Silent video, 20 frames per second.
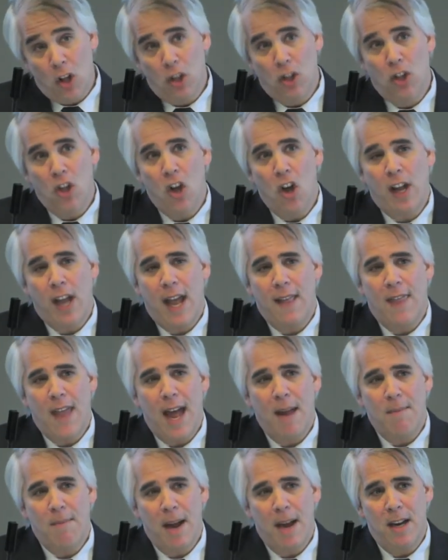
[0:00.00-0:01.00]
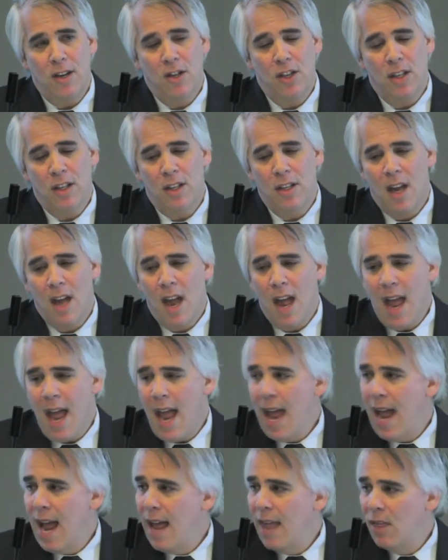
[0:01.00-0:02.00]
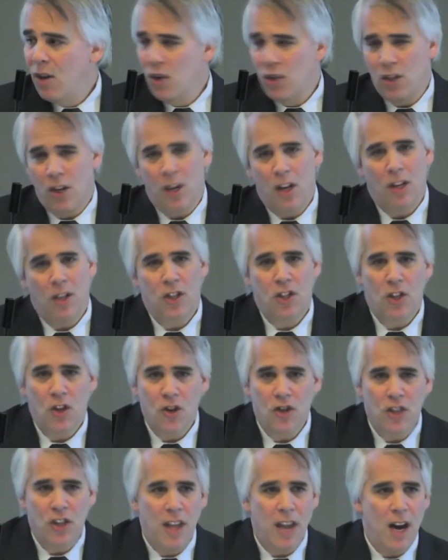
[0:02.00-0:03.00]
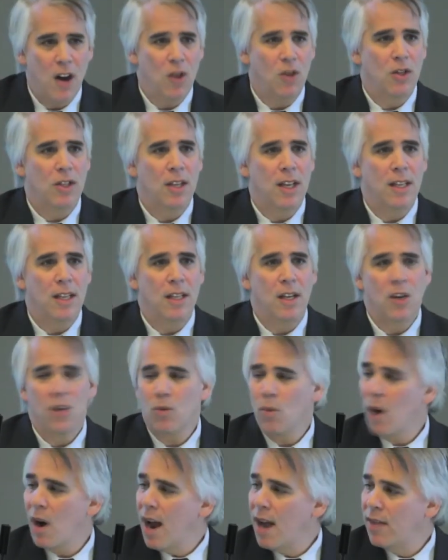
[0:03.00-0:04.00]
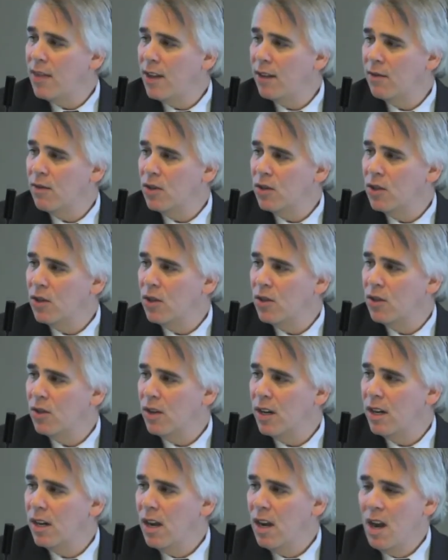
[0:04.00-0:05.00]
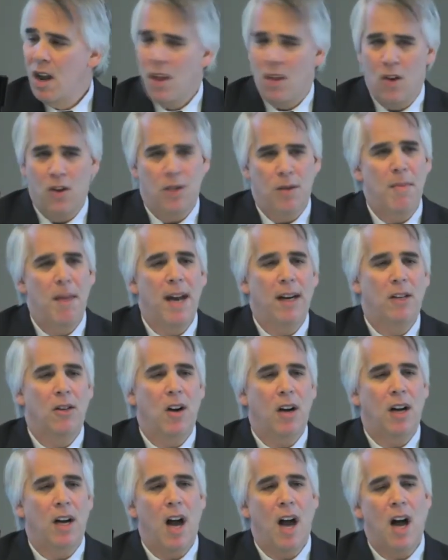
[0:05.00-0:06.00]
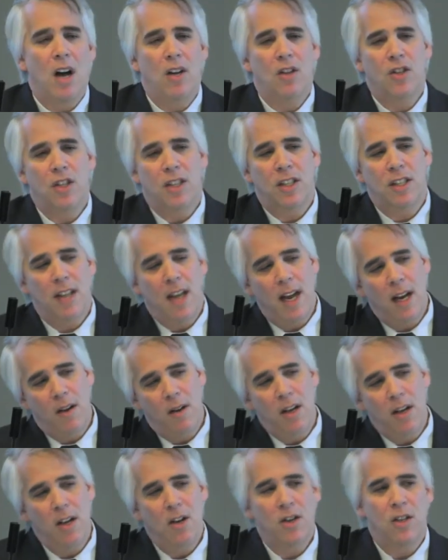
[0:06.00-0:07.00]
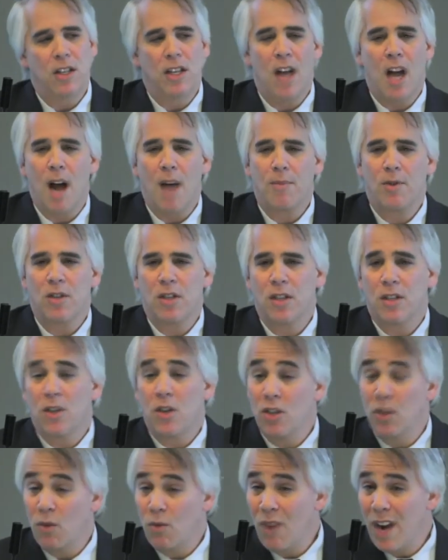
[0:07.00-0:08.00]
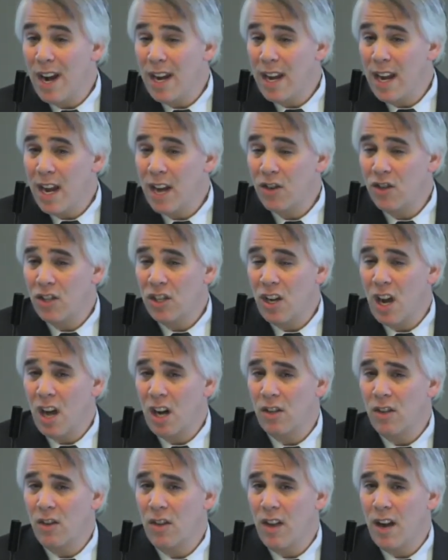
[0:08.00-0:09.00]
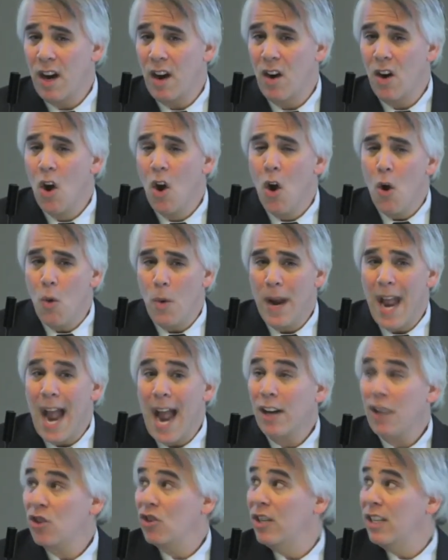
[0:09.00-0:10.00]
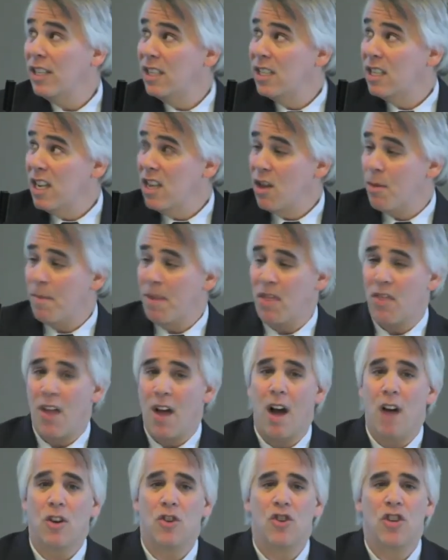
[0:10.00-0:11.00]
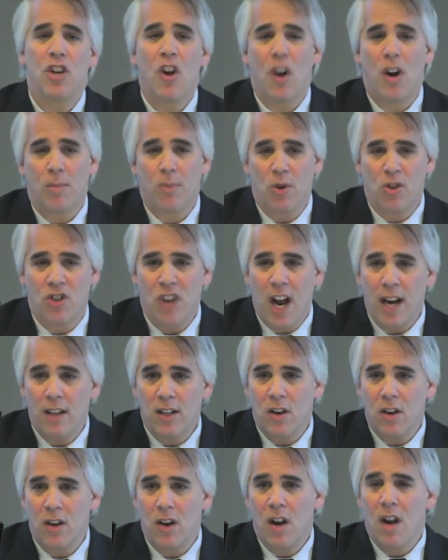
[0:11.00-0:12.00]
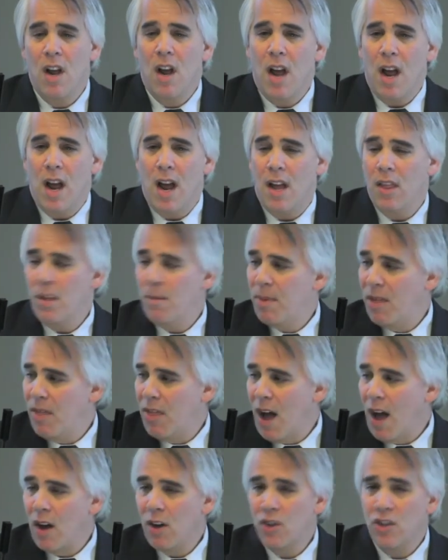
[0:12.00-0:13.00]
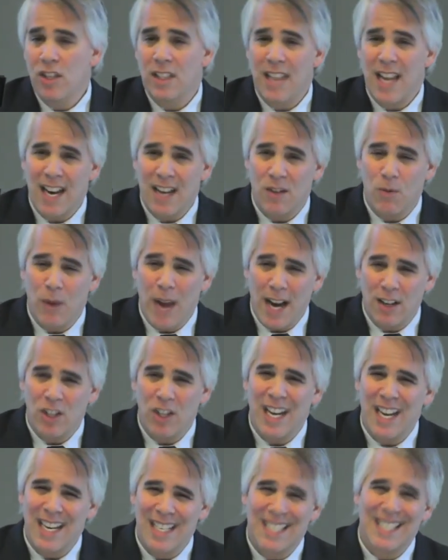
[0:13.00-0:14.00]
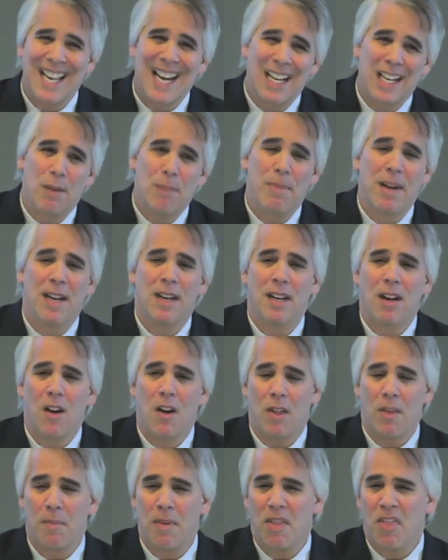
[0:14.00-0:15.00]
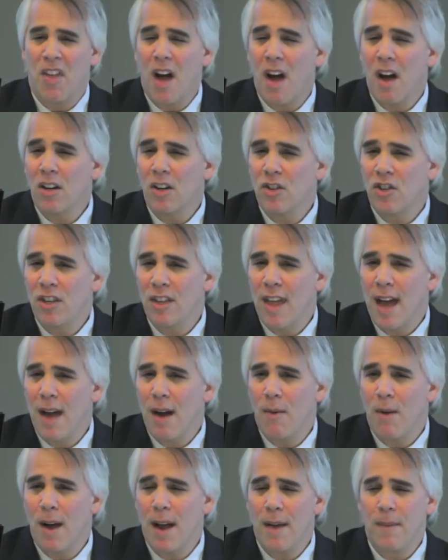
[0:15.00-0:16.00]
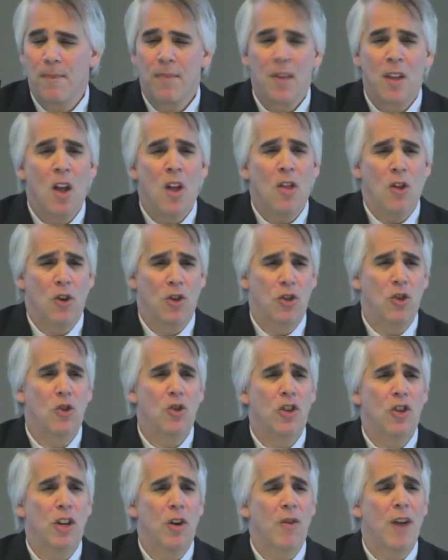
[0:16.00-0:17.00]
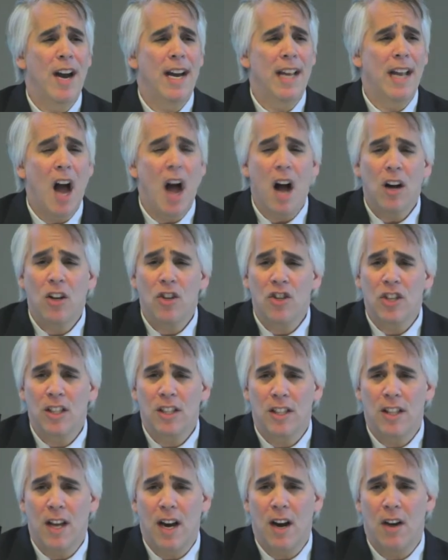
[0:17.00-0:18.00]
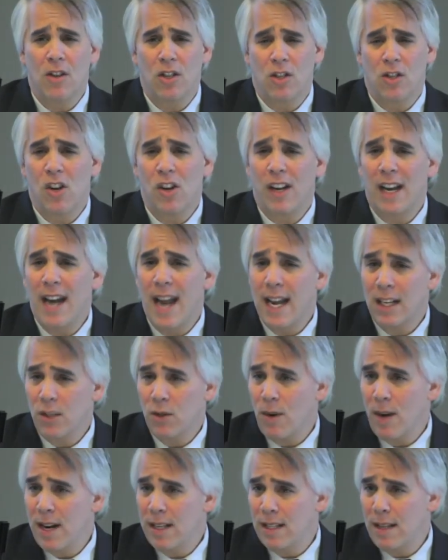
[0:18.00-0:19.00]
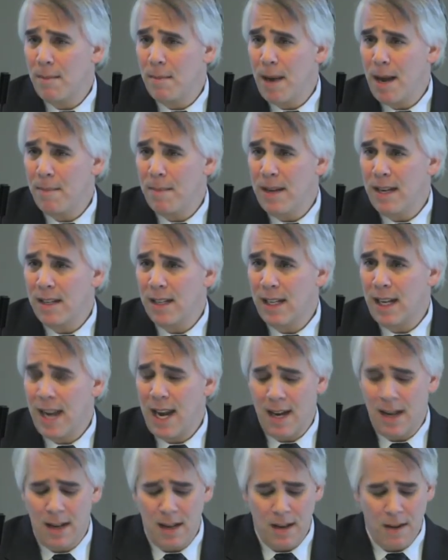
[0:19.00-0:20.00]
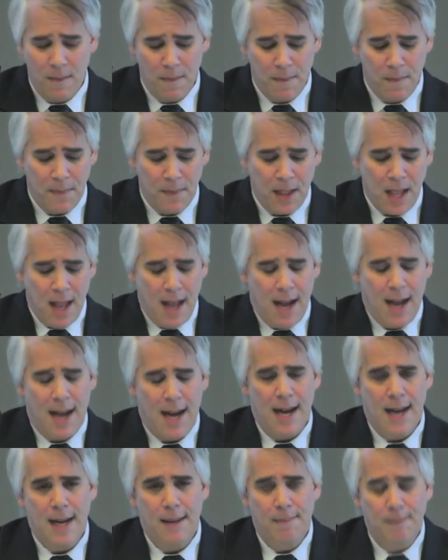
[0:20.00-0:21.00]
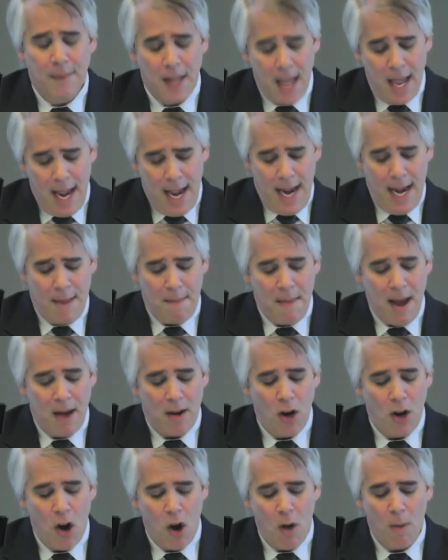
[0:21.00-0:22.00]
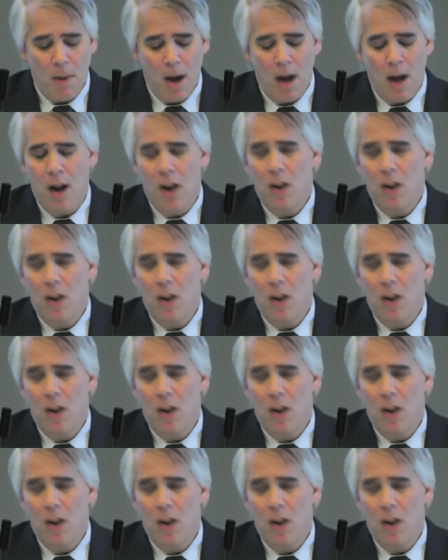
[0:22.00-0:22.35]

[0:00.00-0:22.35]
look at that patient, and there's a surgeon there who says, here's what I think for surgery. There's a medical oncologist saying, well, here's the options. There's a radiation doctor there. We actually see the pathology on a projector, and the pathologist, we actually get a second opinion on the pathology that way. There's usually a radiologist there to look at x-rays that might be indicated. In melanoma,